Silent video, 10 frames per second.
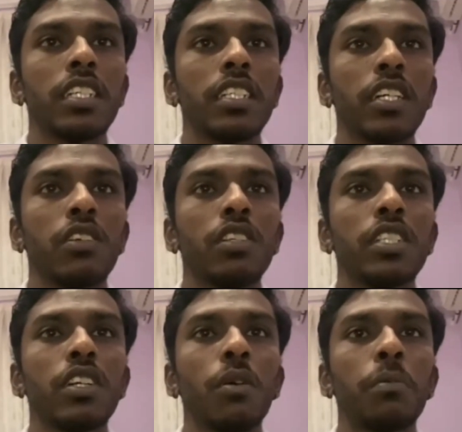
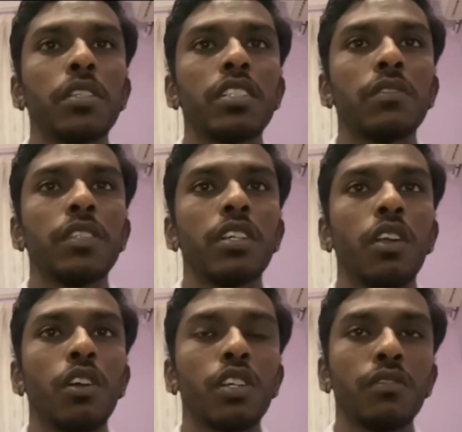Technological operation with a
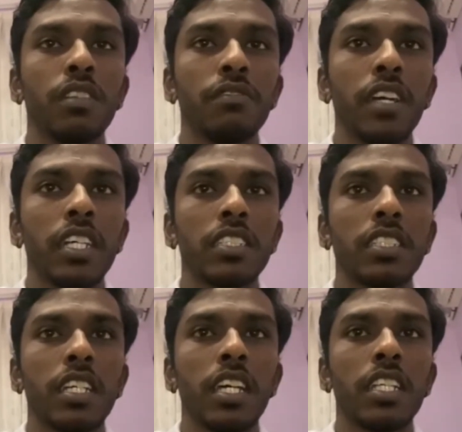lot of defects
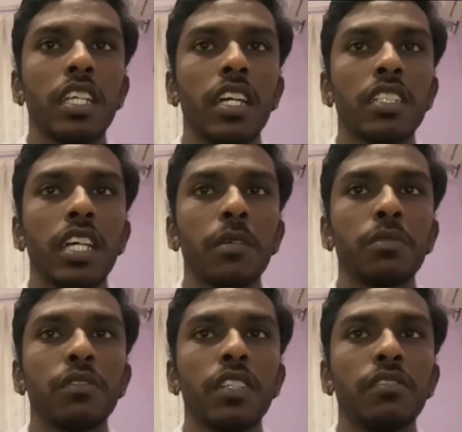and their types
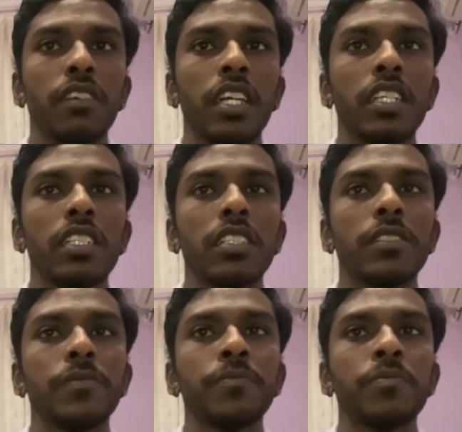were defined.
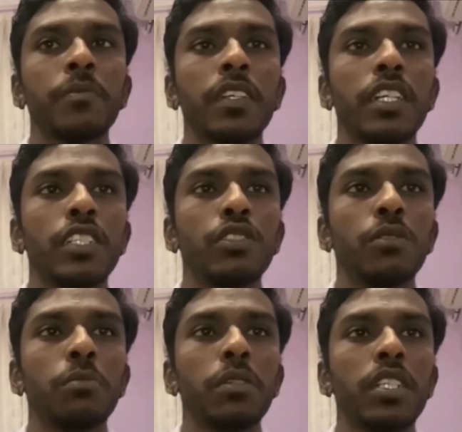It
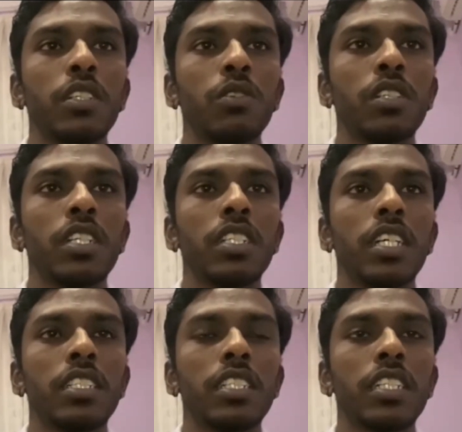should be noted
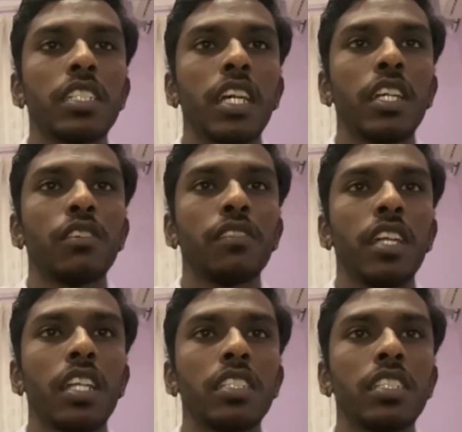that such kind of
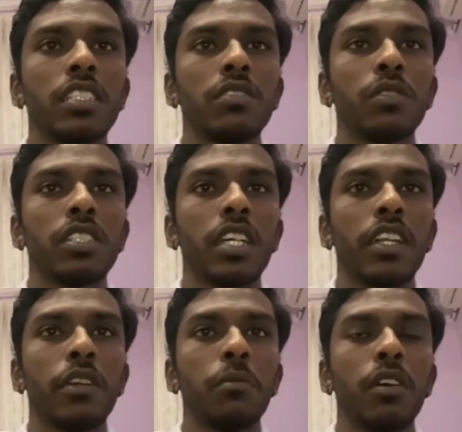analysis was
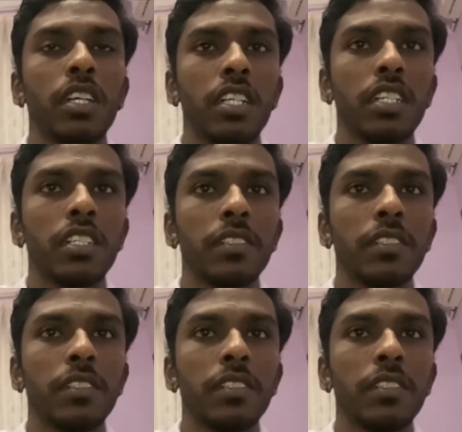carried by earlier.